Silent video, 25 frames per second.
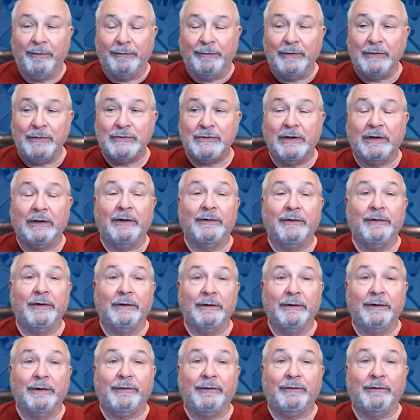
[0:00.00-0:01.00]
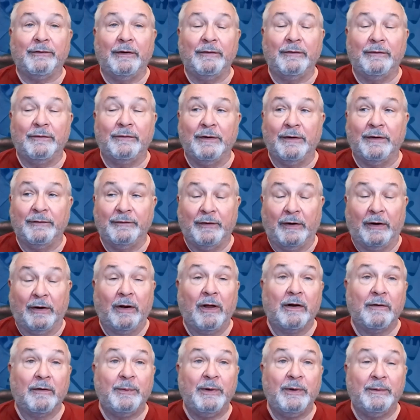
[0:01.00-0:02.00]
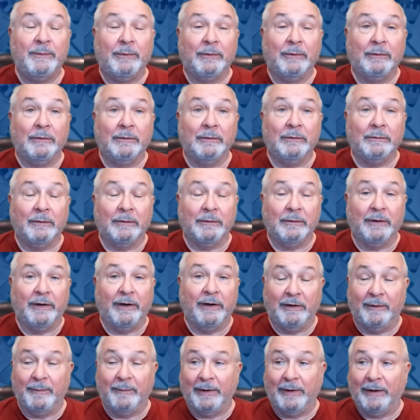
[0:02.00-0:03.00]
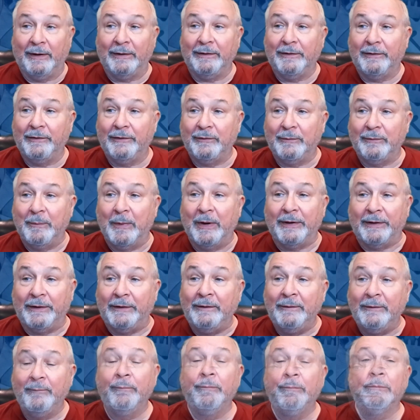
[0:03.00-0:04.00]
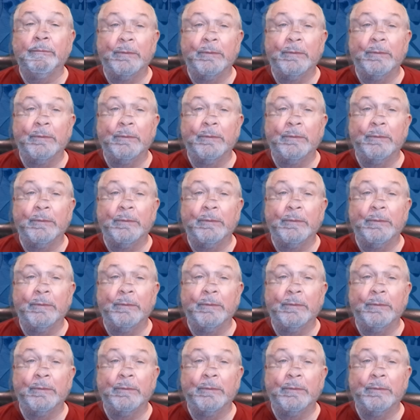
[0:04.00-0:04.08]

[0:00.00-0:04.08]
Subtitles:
The first thing on the list, and thing that a lot of people care about, is money.